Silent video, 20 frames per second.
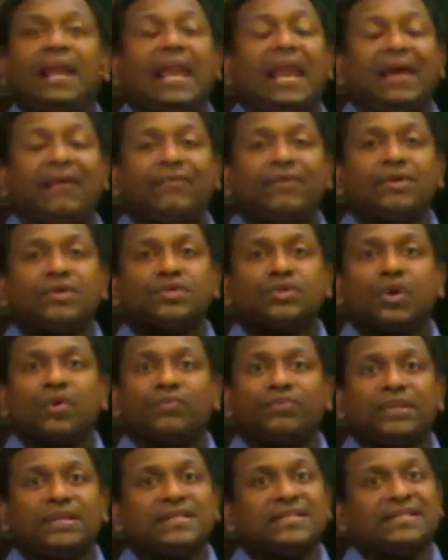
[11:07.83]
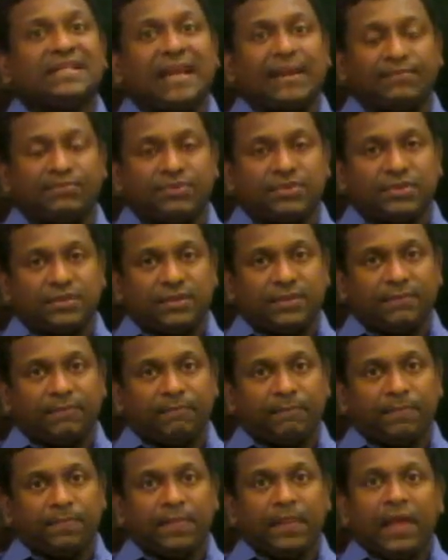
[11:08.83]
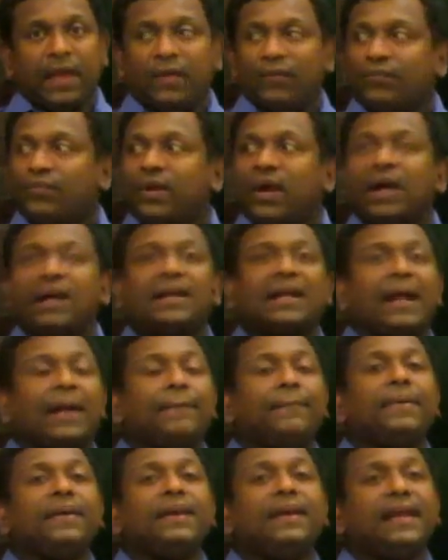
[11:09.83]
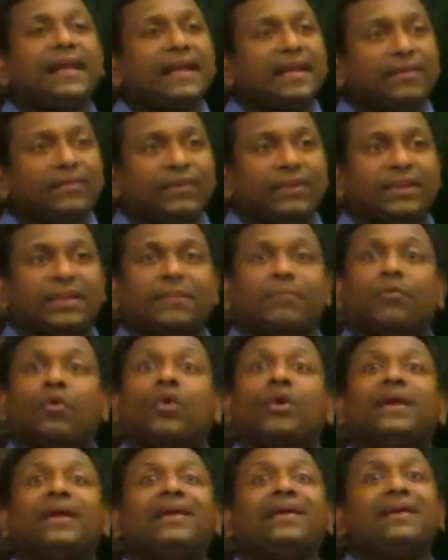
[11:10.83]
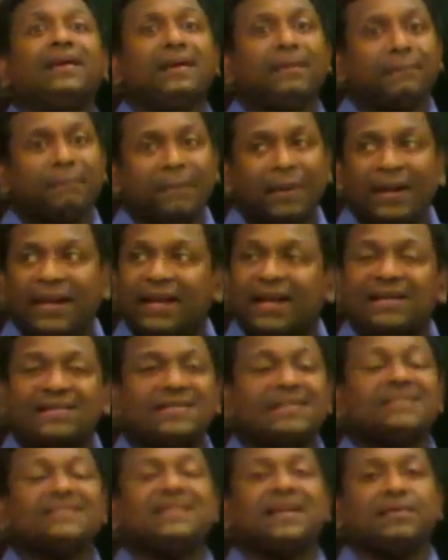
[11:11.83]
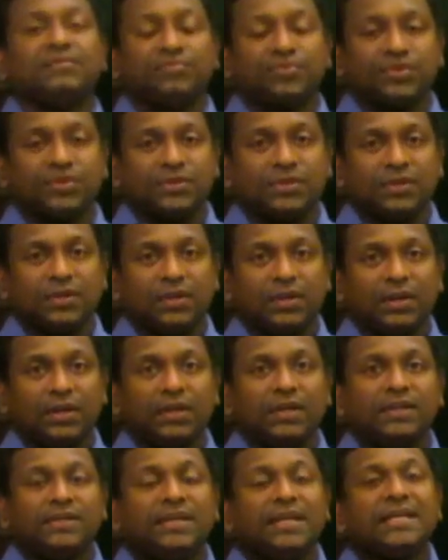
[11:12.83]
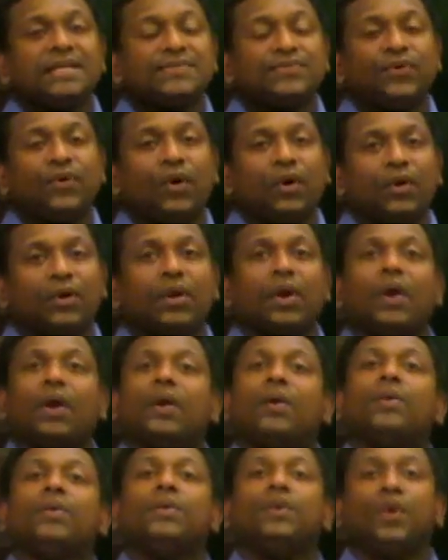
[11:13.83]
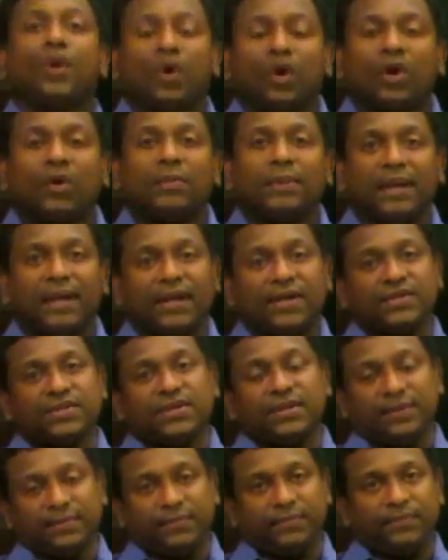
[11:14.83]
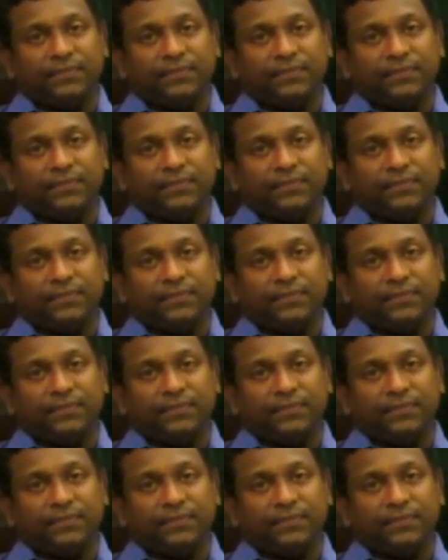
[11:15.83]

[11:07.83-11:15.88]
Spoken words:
levels of these steps we are comparing it with the modern medical systems just for documentation.